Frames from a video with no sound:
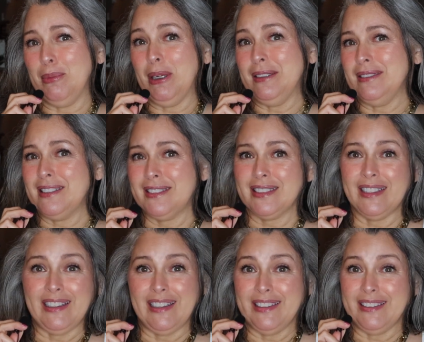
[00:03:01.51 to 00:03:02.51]
months
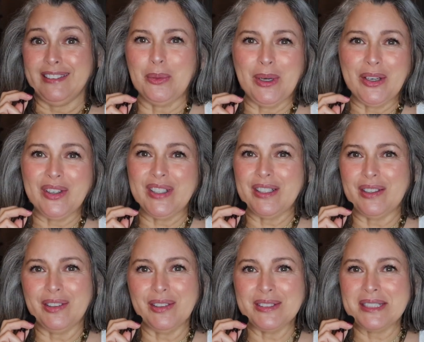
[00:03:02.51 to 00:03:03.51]
and wear it
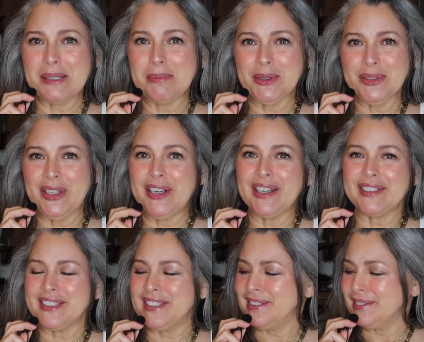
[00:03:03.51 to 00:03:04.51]
all summer
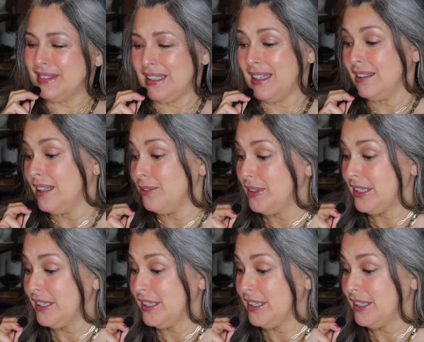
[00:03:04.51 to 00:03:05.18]
long. I loved